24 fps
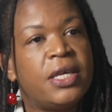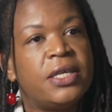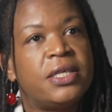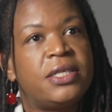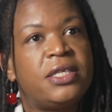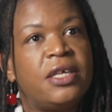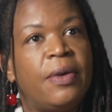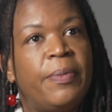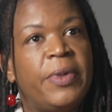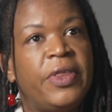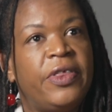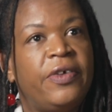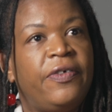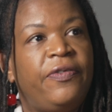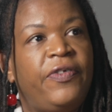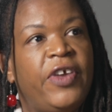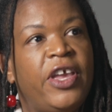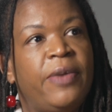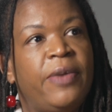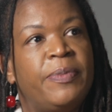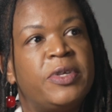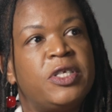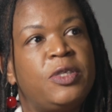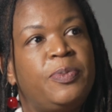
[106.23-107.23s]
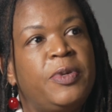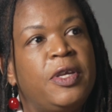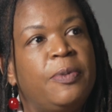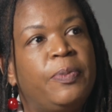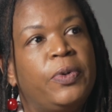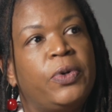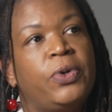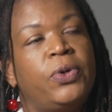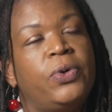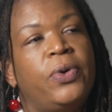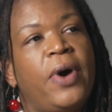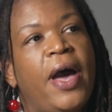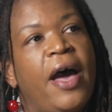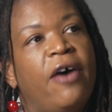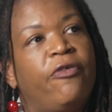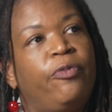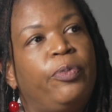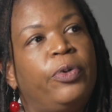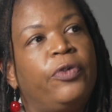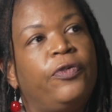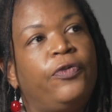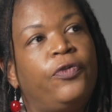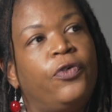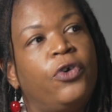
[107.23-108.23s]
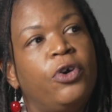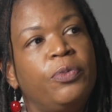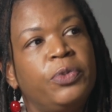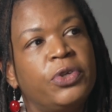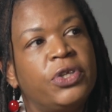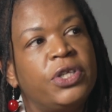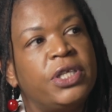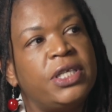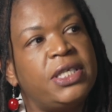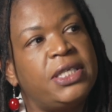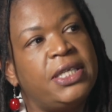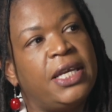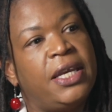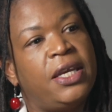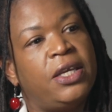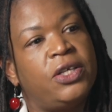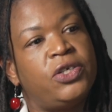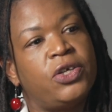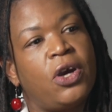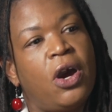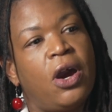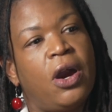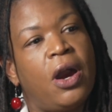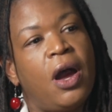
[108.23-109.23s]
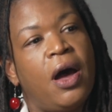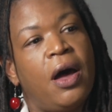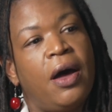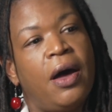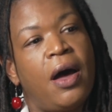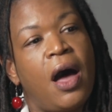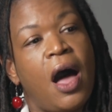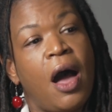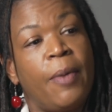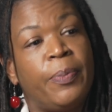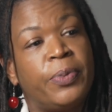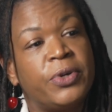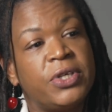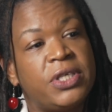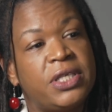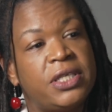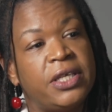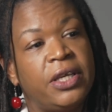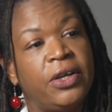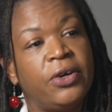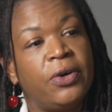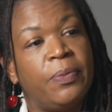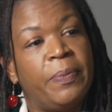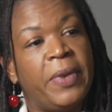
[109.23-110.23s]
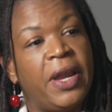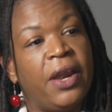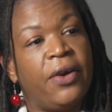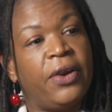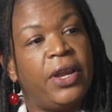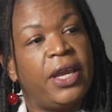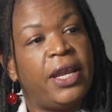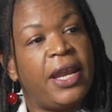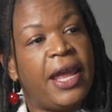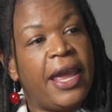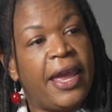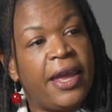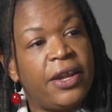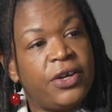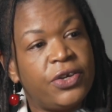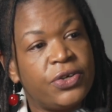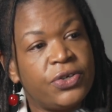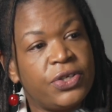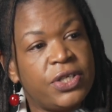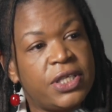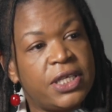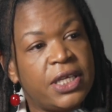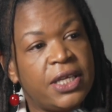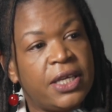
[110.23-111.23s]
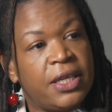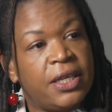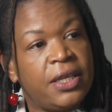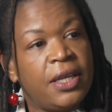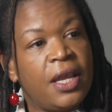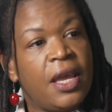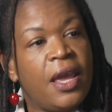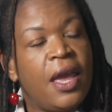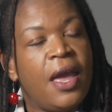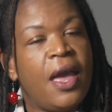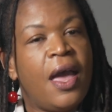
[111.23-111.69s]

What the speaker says: Some of the famous people who have performed on the stage are opera singer Marian Anderson.